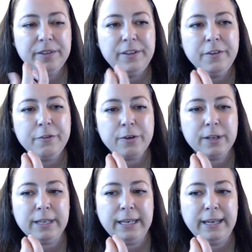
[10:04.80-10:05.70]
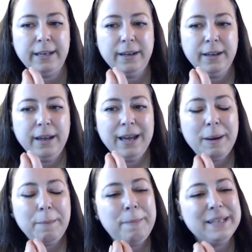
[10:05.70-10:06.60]
differently,
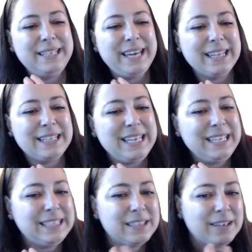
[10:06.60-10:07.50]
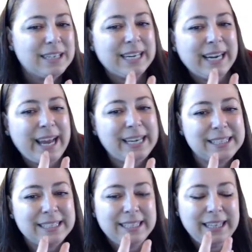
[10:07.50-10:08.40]
but yet
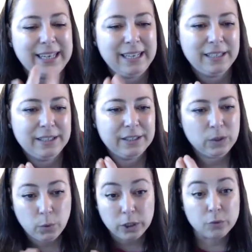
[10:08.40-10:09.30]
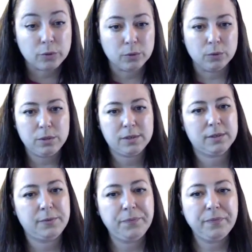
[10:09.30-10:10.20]
interconnectedly with
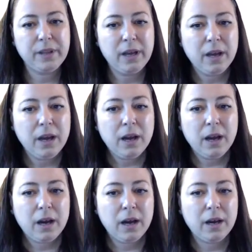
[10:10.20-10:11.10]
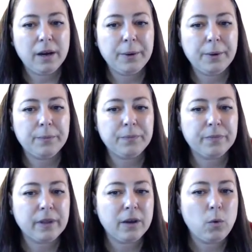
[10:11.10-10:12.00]
roots,
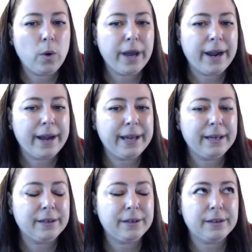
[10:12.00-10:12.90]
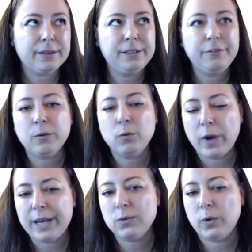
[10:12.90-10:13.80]
where different
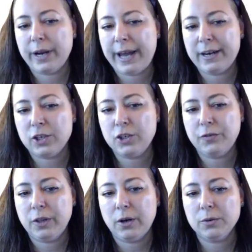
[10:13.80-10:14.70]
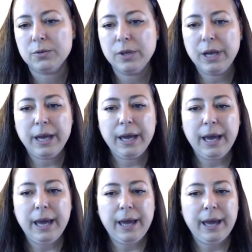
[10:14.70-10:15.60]
ways where energy flows
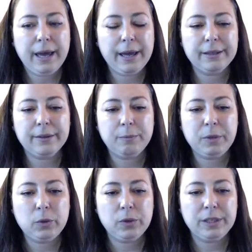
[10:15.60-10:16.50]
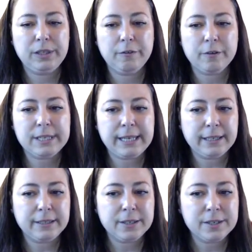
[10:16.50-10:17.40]
and between the different
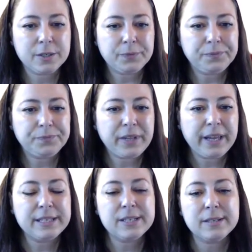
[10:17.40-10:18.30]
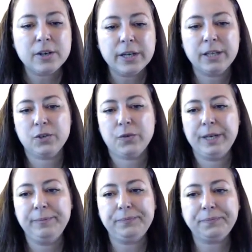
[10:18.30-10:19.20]
centers. And
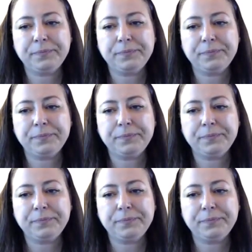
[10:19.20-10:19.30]
circuitry